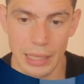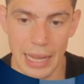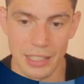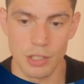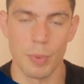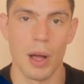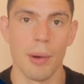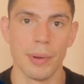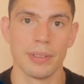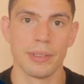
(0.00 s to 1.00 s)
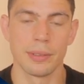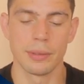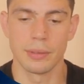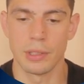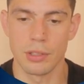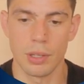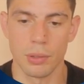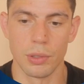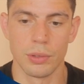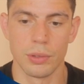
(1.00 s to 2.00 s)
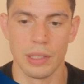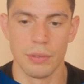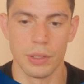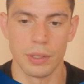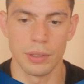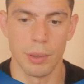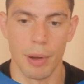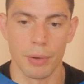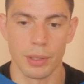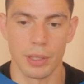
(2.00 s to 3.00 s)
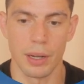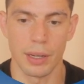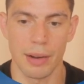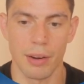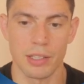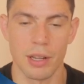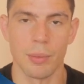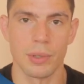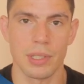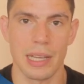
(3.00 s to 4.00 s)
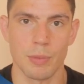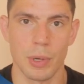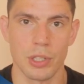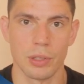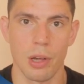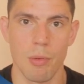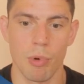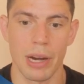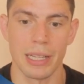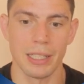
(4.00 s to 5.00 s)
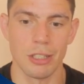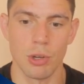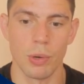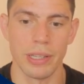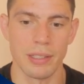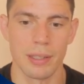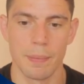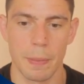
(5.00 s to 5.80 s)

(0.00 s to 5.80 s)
And in sparring, there's no good if your opponent can't carry on. It's like, what's that expression? Don't break your toys.